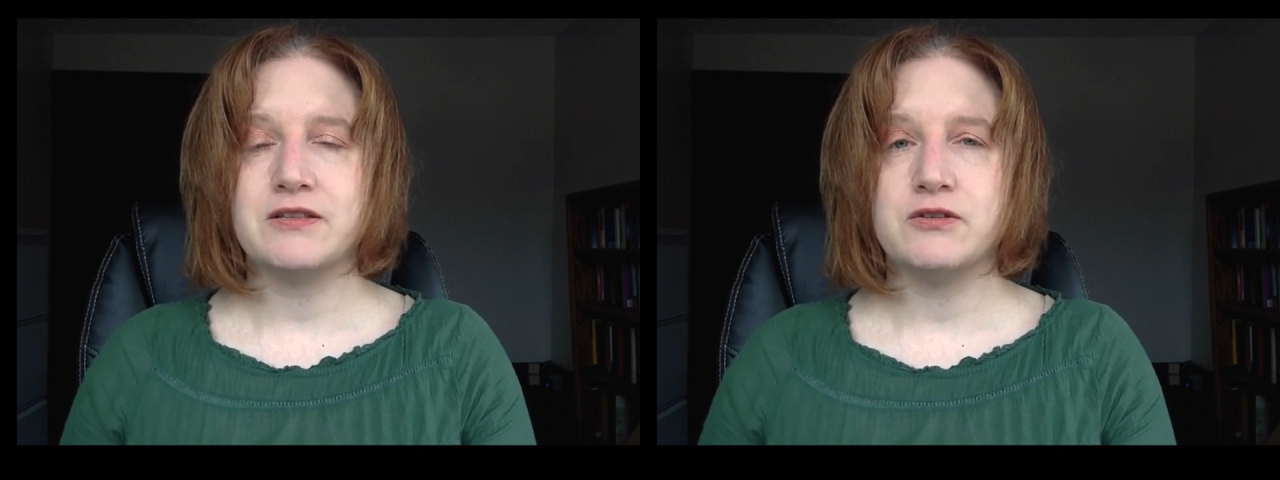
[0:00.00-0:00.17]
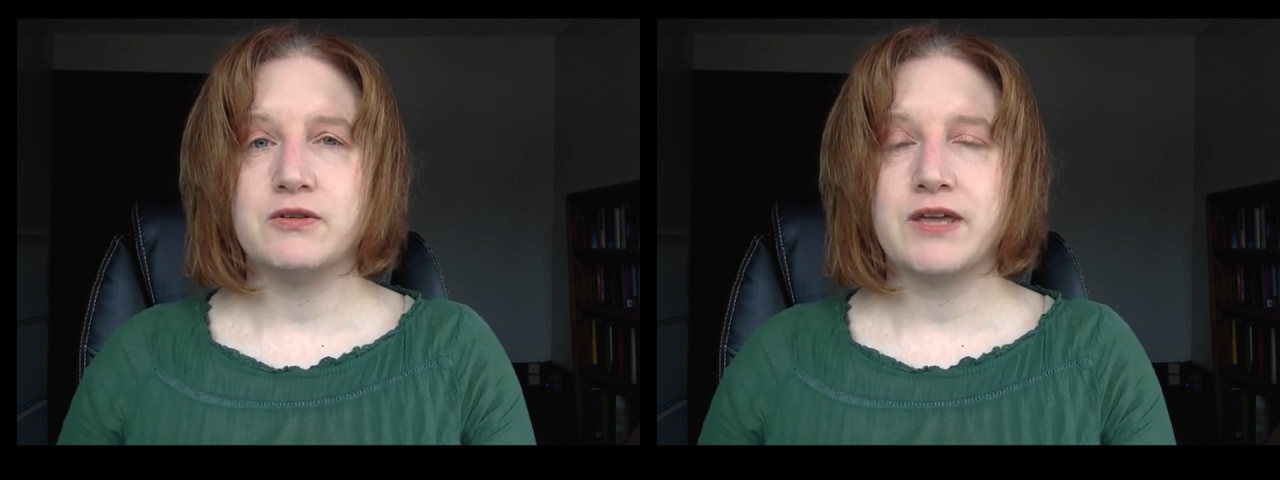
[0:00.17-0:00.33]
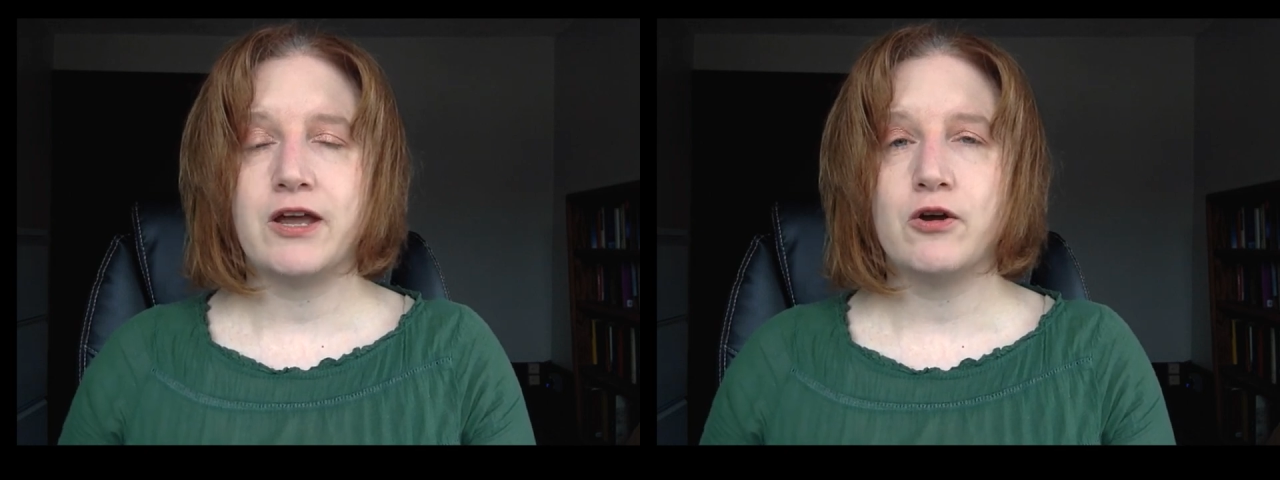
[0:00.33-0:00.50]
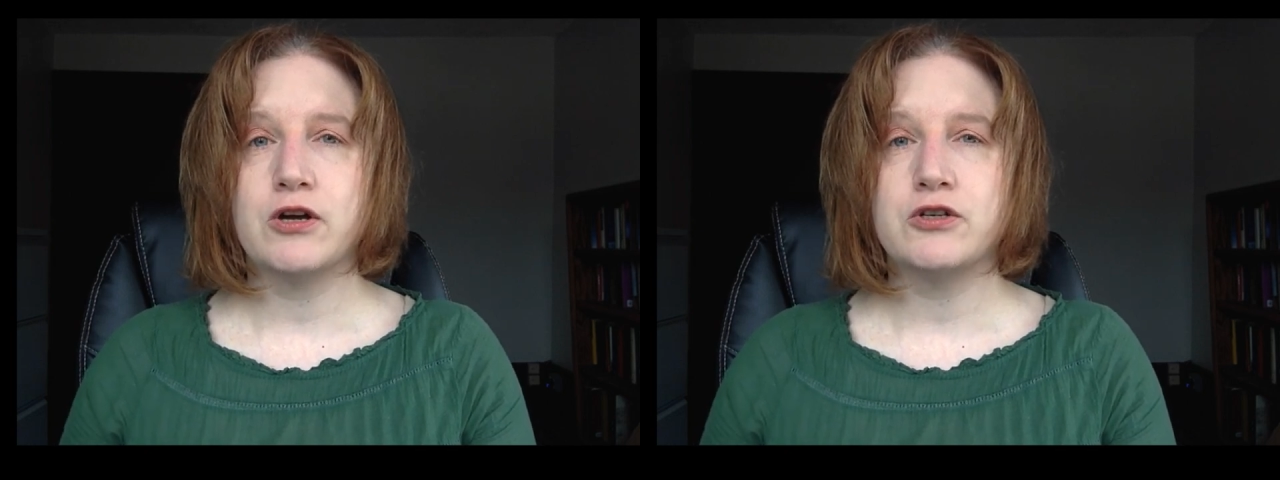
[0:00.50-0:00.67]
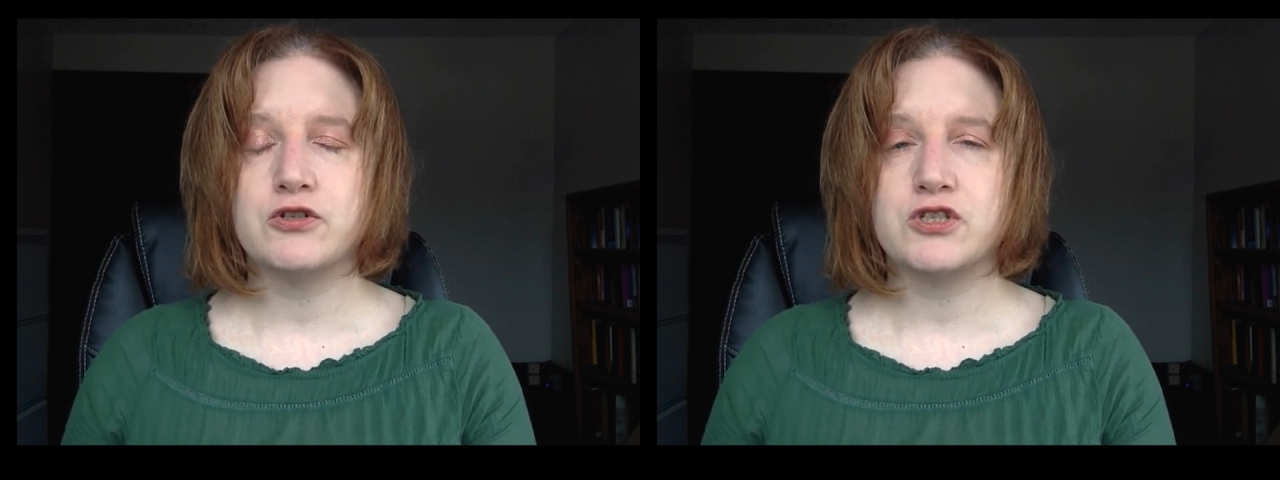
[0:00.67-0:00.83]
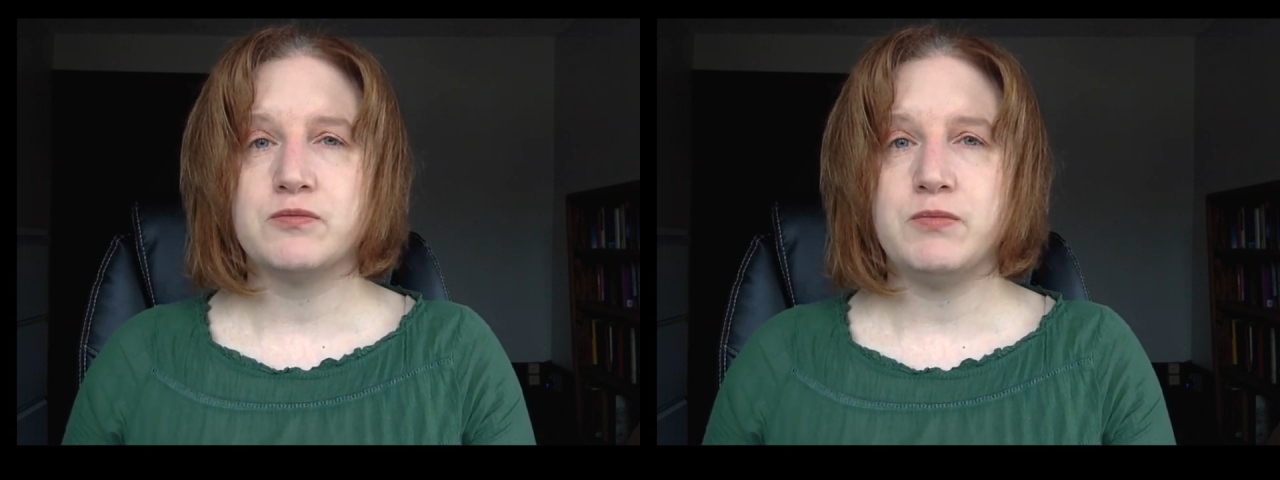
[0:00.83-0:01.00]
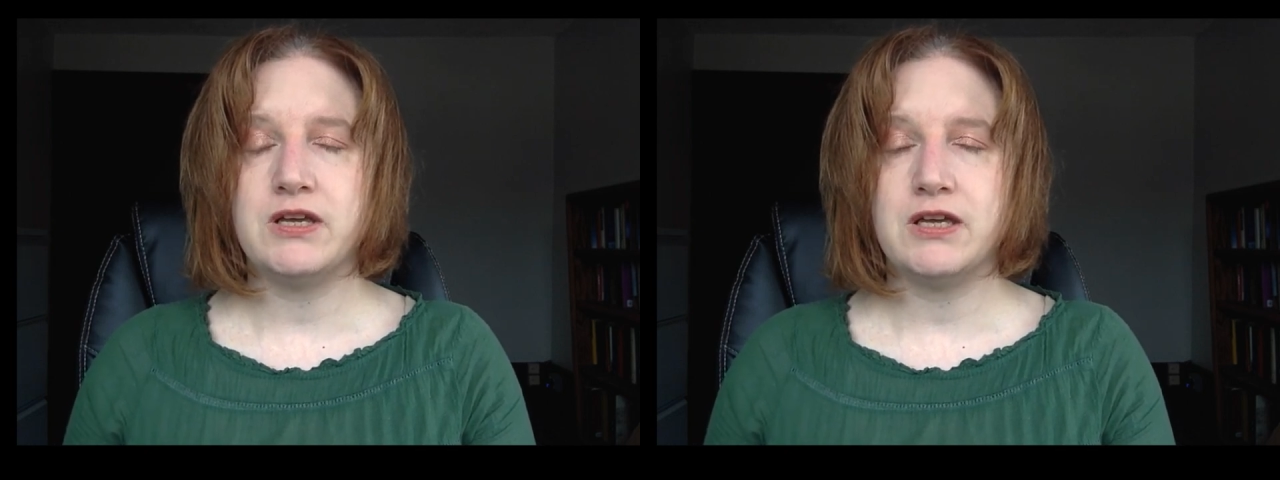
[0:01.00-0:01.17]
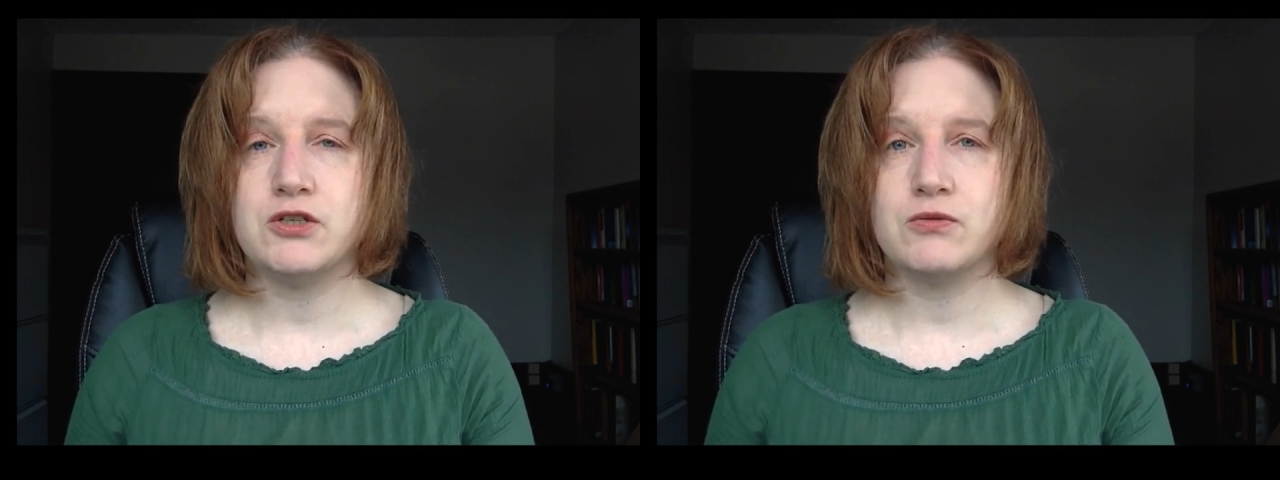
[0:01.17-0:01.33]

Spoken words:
the characters speaking